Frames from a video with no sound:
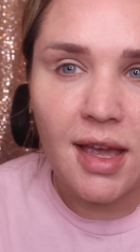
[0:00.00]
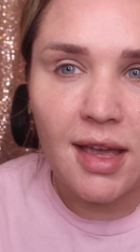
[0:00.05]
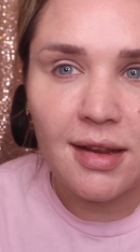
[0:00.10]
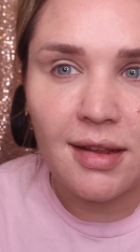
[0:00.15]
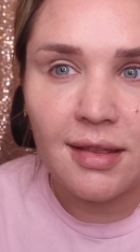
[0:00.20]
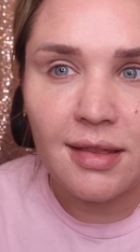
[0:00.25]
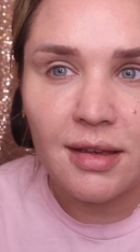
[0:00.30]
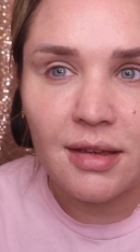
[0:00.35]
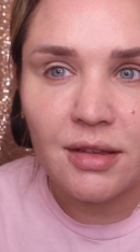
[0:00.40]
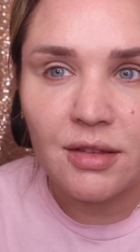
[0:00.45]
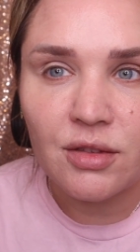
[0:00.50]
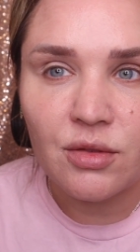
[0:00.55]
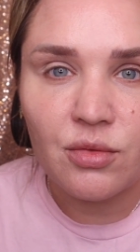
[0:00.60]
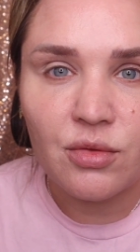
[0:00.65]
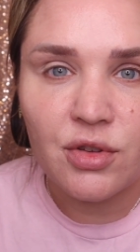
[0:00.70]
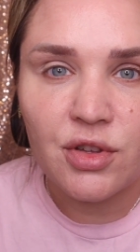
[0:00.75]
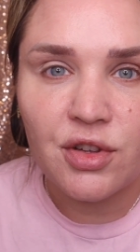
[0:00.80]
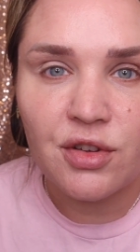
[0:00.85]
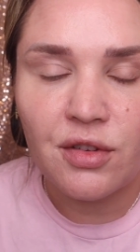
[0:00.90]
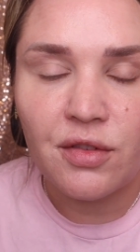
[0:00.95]
anything's
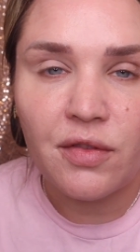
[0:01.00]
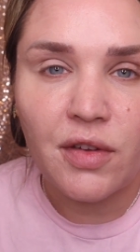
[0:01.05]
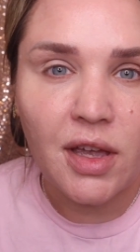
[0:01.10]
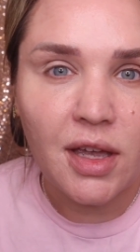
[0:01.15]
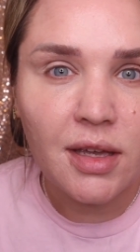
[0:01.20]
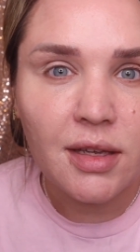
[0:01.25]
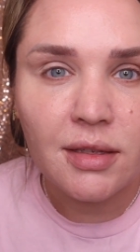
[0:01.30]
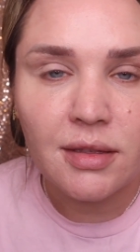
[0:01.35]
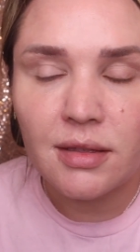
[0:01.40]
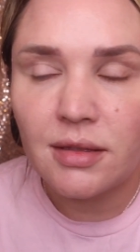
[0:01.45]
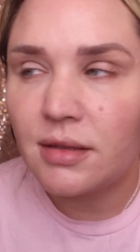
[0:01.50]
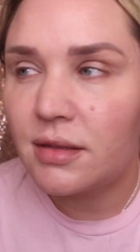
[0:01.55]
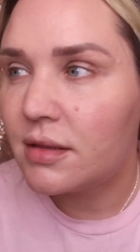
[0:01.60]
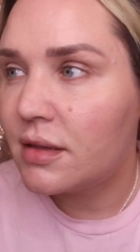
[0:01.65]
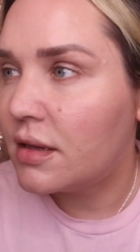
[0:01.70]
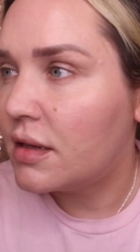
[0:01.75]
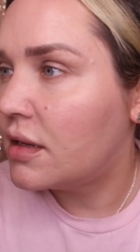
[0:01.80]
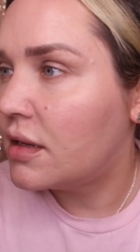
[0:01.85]
on your face